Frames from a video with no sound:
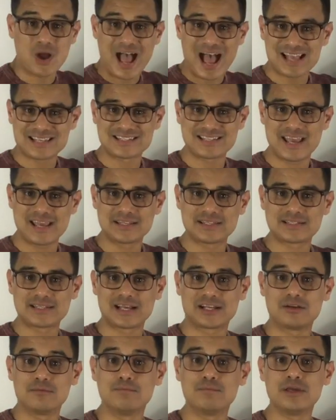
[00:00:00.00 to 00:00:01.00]
your assets.
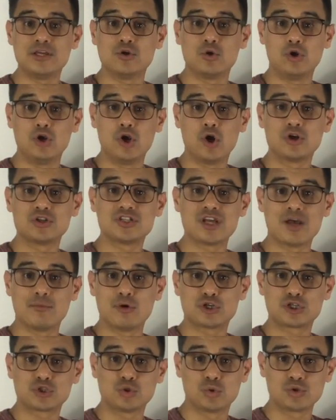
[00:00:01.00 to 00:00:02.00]
That can be your long-term
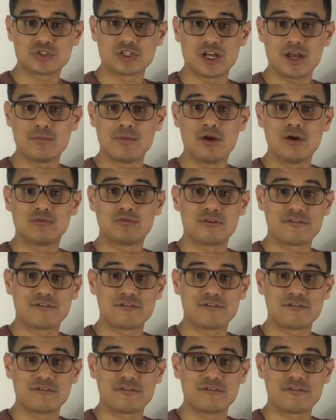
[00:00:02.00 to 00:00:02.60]
or short-term,